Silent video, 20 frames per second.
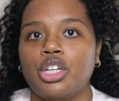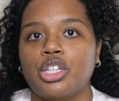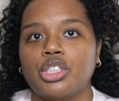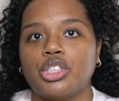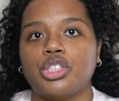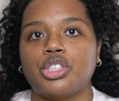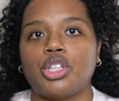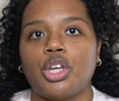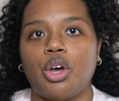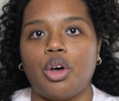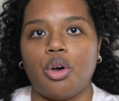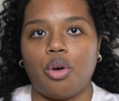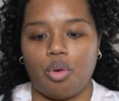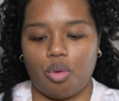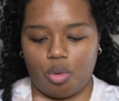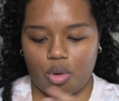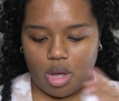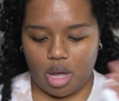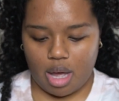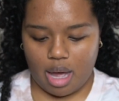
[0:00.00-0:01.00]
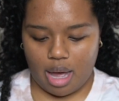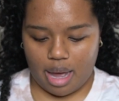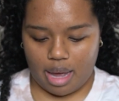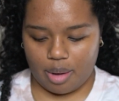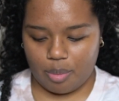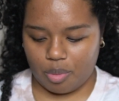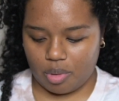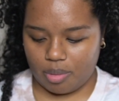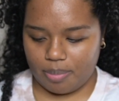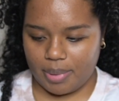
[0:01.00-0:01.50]
So I
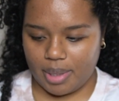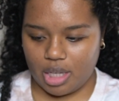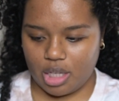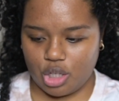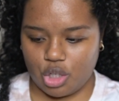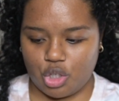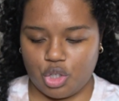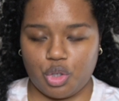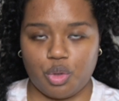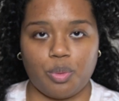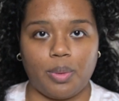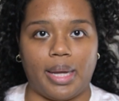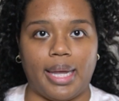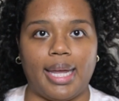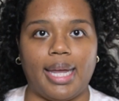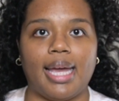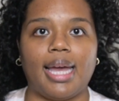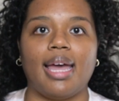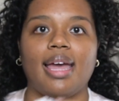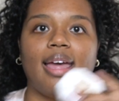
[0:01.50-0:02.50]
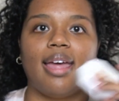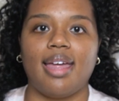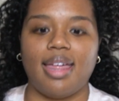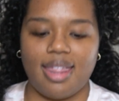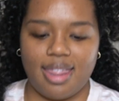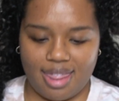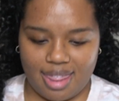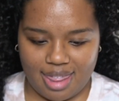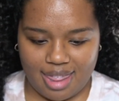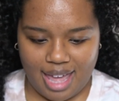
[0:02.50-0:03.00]
will be doing
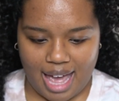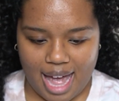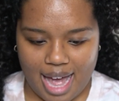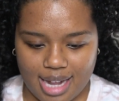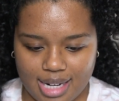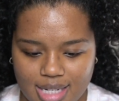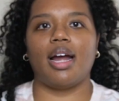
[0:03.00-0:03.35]
that.